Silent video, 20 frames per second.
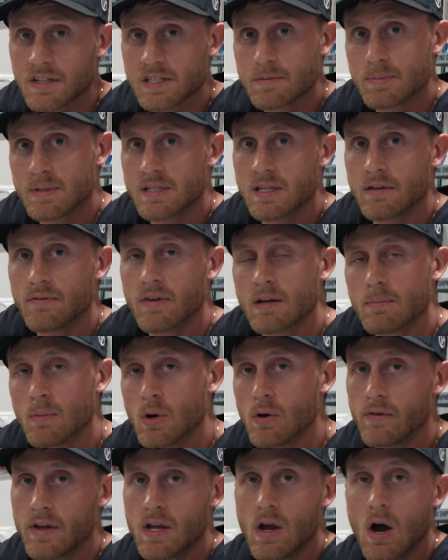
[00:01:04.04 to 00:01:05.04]
specific
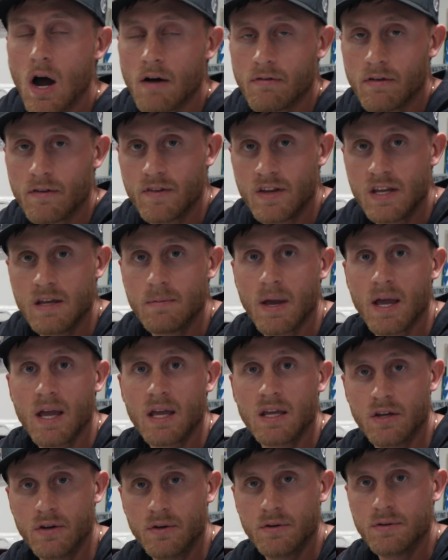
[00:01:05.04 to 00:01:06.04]
Movi off of
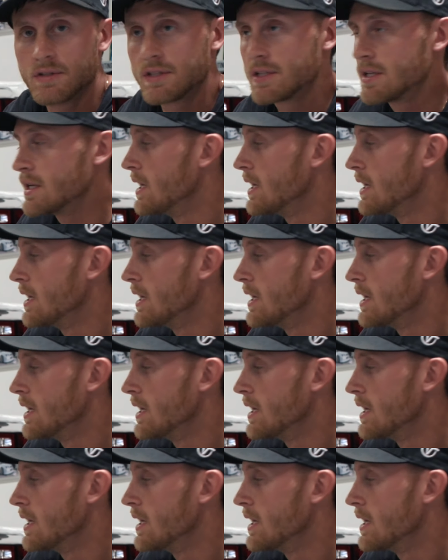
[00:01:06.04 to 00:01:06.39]
eBay used